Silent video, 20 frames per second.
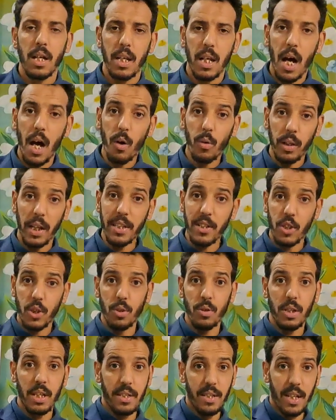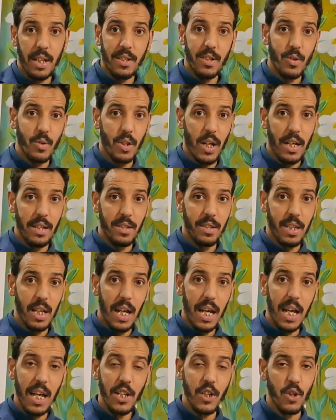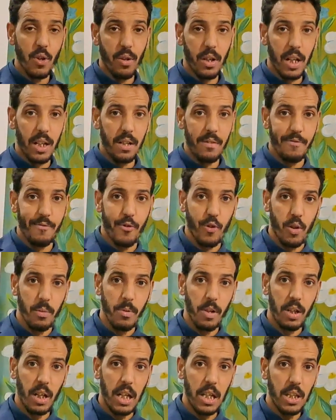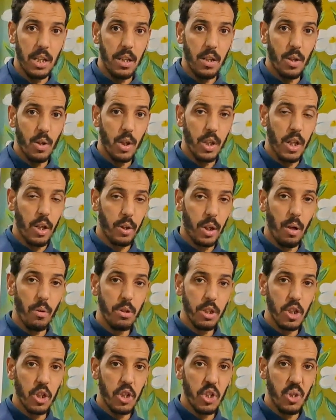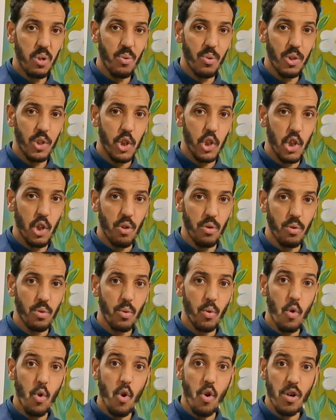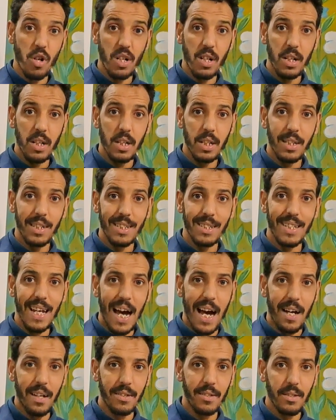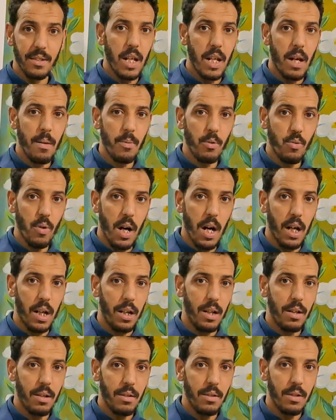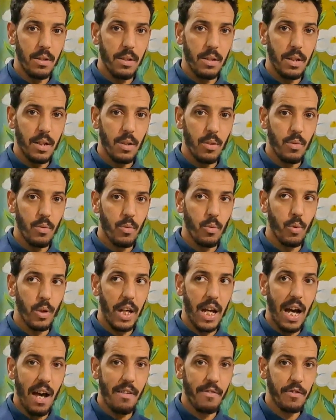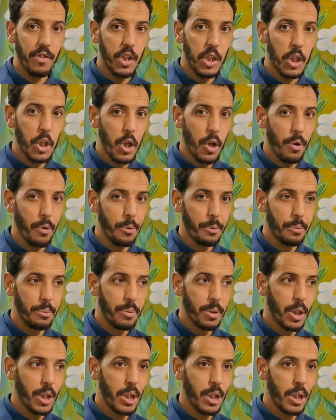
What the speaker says: Now let's do this exercise, the interrogative form. Okay, you're going to choose do or does. Number one, we have you.